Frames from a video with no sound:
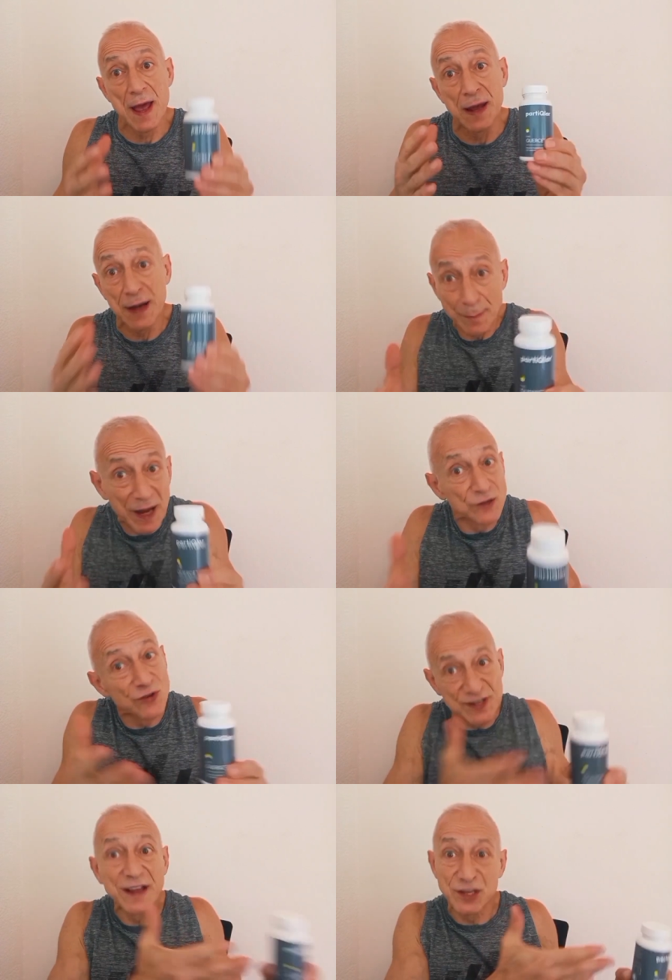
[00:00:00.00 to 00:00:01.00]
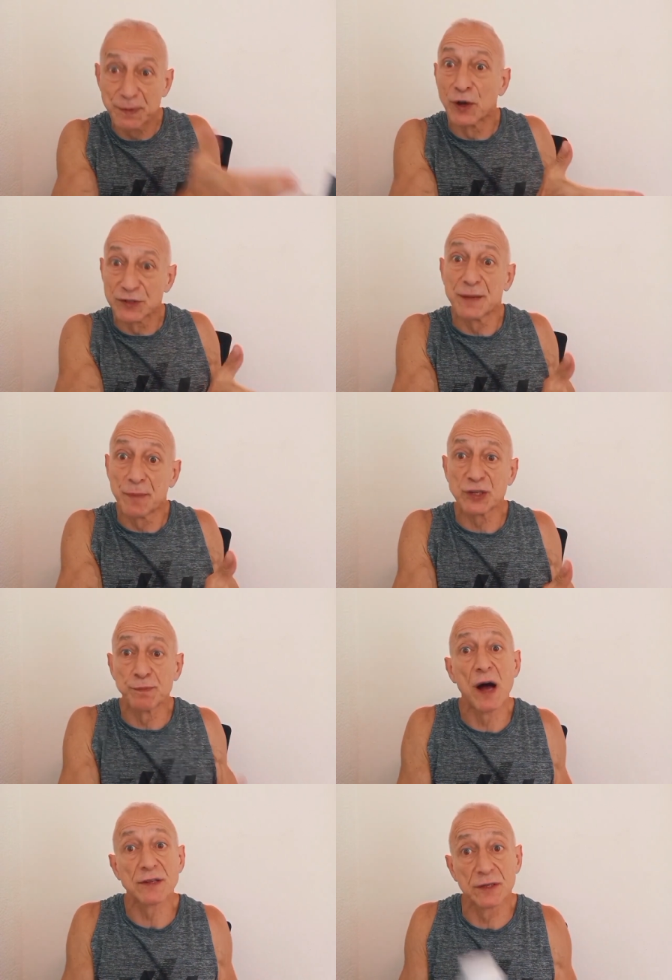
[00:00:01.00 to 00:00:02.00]
And I'm not just saying this because they're my
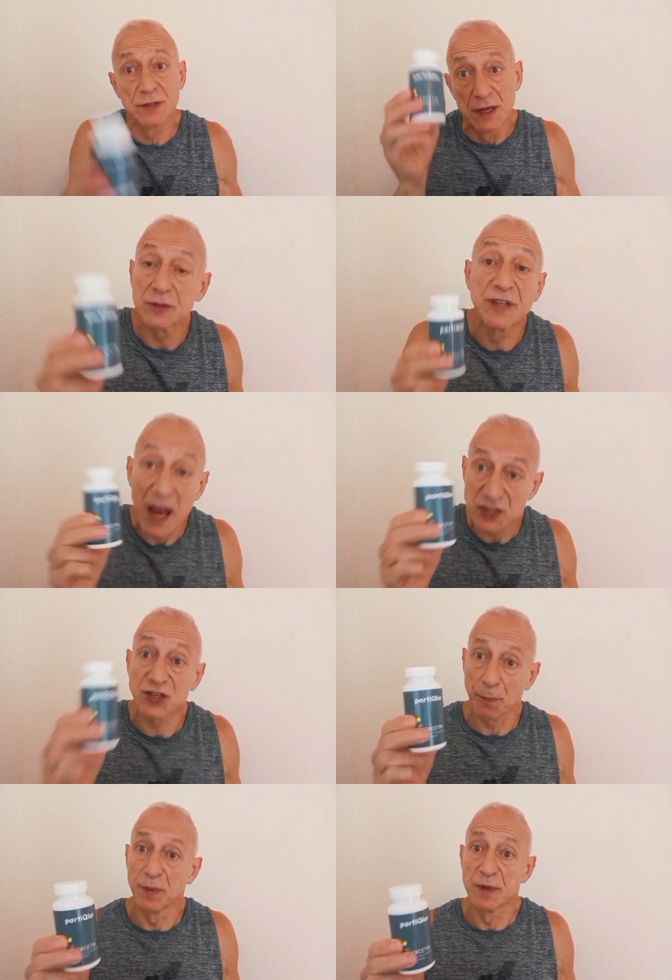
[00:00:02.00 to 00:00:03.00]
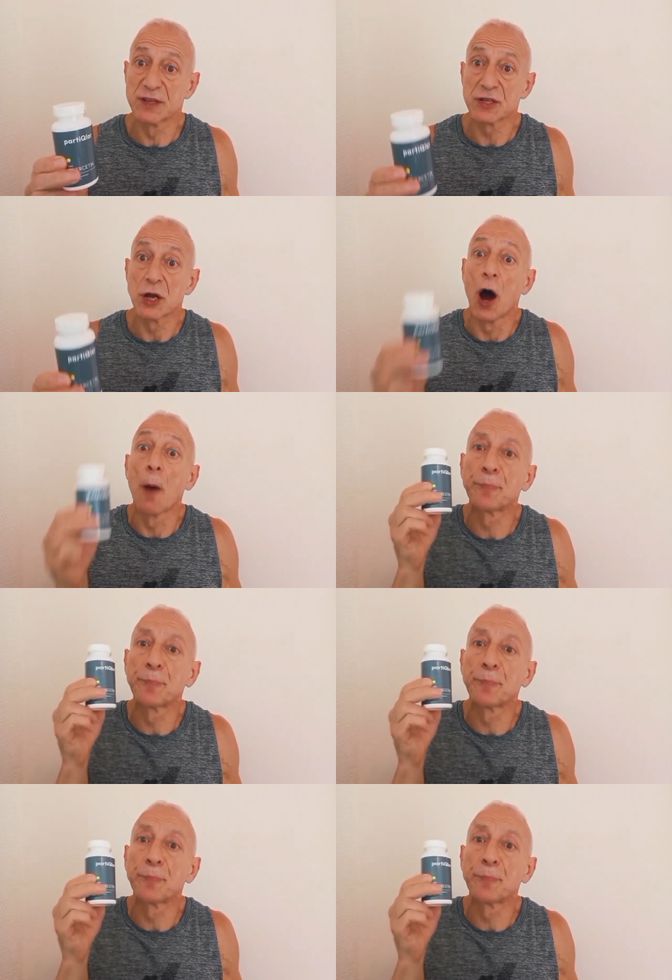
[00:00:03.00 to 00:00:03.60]
sponsor. Their supplements are